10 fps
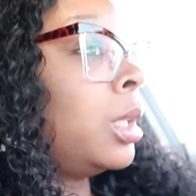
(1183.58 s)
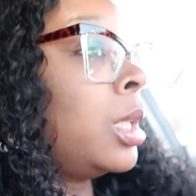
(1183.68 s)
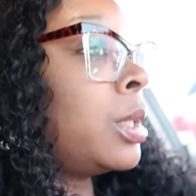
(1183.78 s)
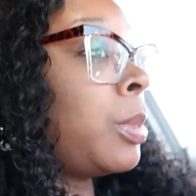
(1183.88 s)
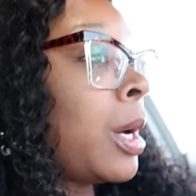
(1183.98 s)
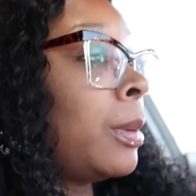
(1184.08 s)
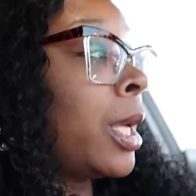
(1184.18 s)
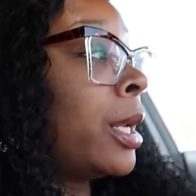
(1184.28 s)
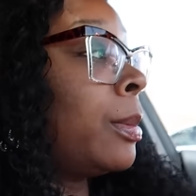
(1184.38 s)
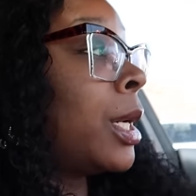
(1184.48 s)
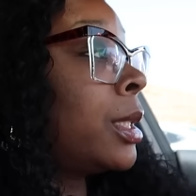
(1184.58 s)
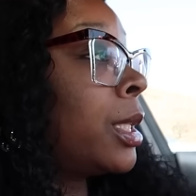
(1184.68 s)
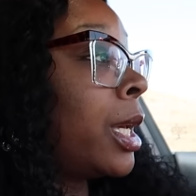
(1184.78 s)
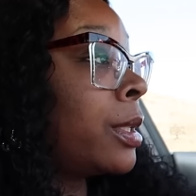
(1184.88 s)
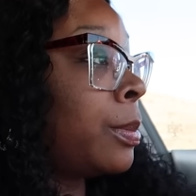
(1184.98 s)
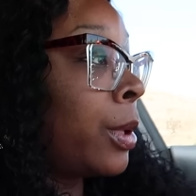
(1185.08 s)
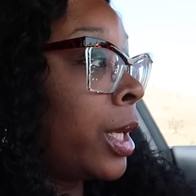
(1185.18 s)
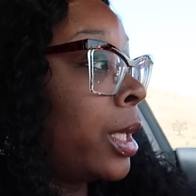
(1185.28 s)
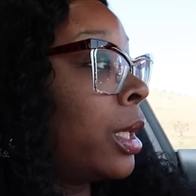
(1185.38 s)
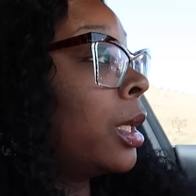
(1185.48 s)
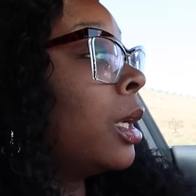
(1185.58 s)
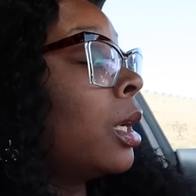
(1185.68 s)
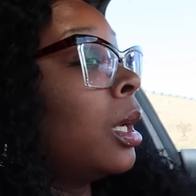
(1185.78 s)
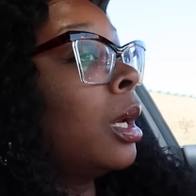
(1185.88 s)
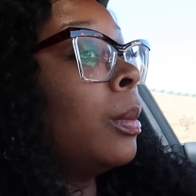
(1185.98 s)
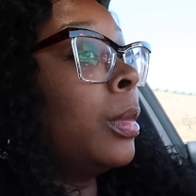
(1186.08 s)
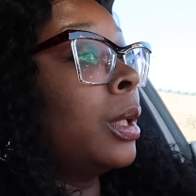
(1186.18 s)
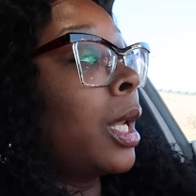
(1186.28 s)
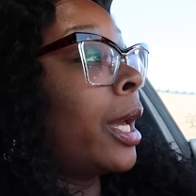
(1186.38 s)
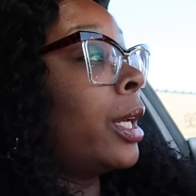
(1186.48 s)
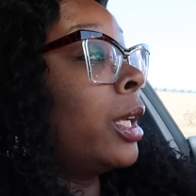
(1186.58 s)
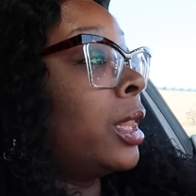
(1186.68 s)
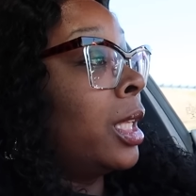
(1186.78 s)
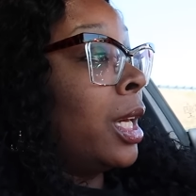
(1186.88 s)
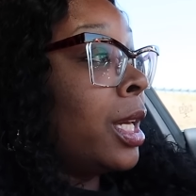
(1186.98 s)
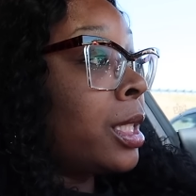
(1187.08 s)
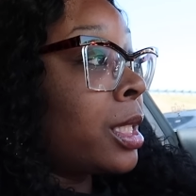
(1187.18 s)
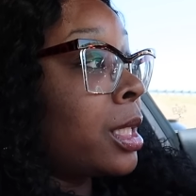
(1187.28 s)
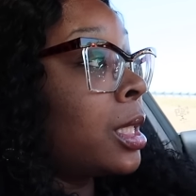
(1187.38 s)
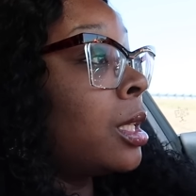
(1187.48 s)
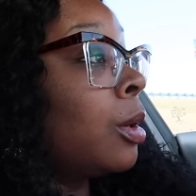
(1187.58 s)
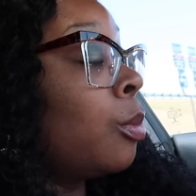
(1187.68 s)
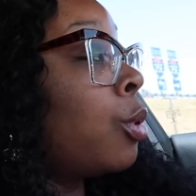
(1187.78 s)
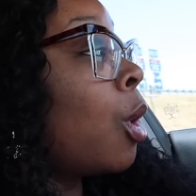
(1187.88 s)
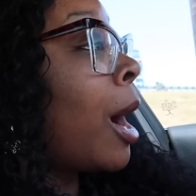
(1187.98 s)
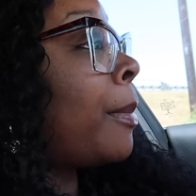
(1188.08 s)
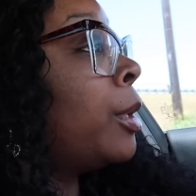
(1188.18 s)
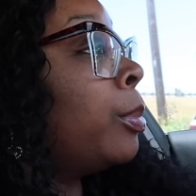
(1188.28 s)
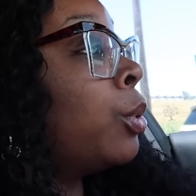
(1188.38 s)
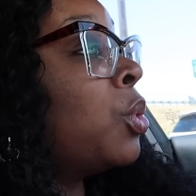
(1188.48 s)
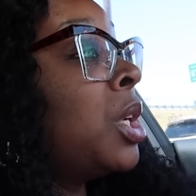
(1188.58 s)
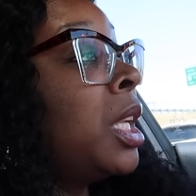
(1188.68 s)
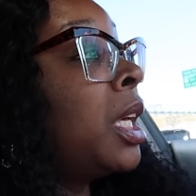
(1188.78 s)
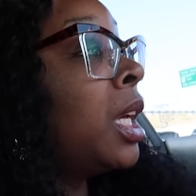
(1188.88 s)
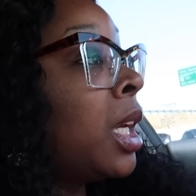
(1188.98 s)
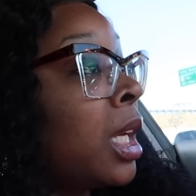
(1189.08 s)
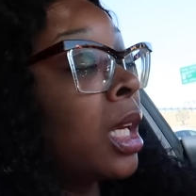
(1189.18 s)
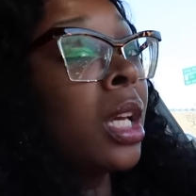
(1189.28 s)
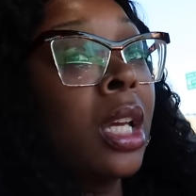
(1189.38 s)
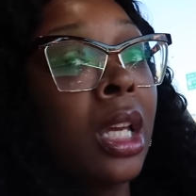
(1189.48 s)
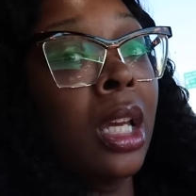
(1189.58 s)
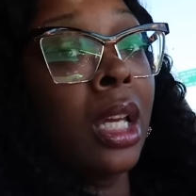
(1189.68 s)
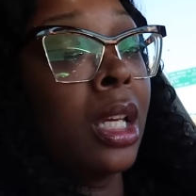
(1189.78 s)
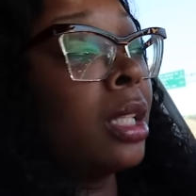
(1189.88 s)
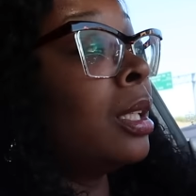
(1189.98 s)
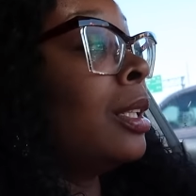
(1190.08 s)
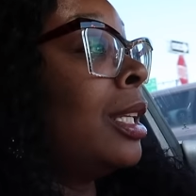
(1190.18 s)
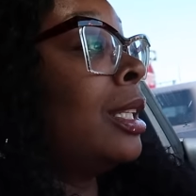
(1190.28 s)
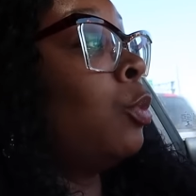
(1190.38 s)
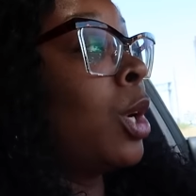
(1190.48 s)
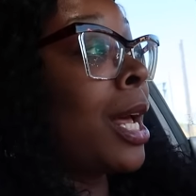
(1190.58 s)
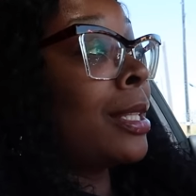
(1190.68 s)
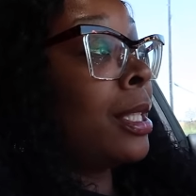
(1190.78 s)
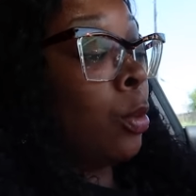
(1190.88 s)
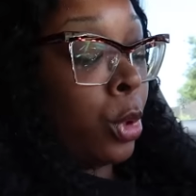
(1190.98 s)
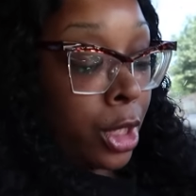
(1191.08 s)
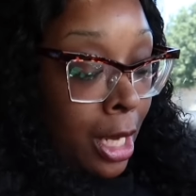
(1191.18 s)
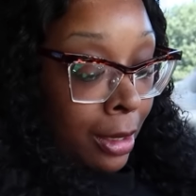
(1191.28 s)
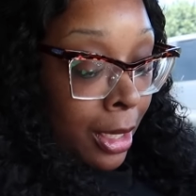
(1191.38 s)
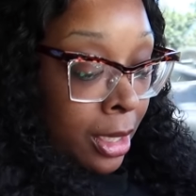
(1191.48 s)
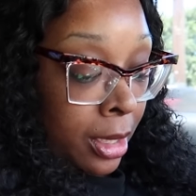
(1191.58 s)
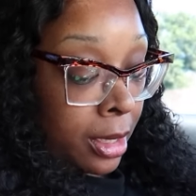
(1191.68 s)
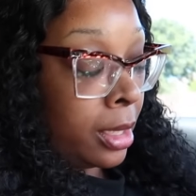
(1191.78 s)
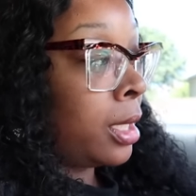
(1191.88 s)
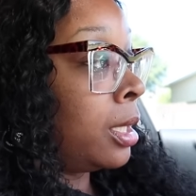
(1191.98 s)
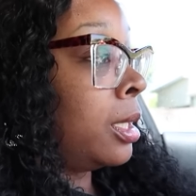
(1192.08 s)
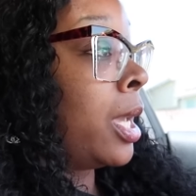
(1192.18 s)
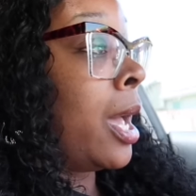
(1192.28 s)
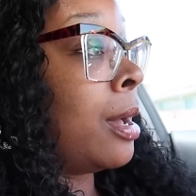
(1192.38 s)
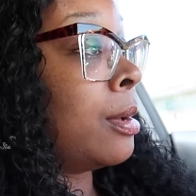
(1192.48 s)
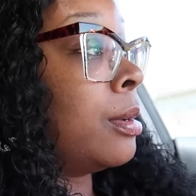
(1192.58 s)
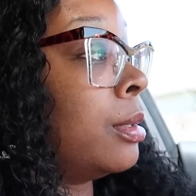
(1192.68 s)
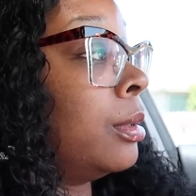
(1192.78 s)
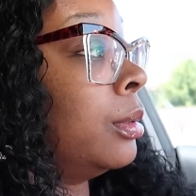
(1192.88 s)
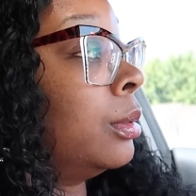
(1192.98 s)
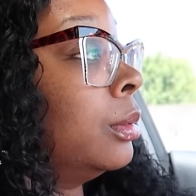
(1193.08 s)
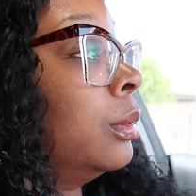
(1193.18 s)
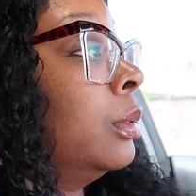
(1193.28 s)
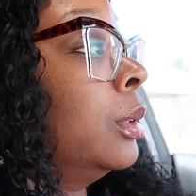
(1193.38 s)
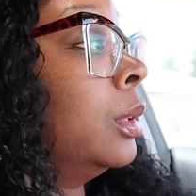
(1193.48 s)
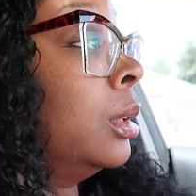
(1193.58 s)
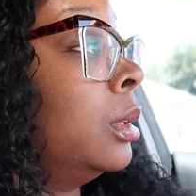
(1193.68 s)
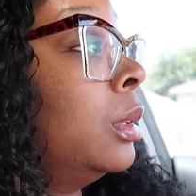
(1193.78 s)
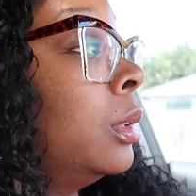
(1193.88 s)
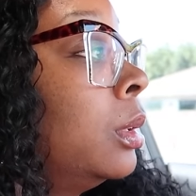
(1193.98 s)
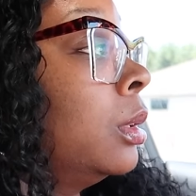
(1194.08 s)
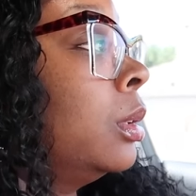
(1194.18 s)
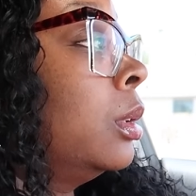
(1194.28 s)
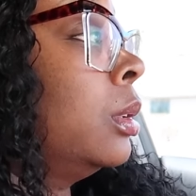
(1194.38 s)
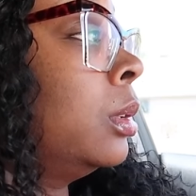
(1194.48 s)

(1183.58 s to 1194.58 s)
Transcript: That's probably out of my tax bracket. But like this, boy, I be pulling in. And and what I tell, what y'all lit on to tell y'all. Turn left, then turn left on top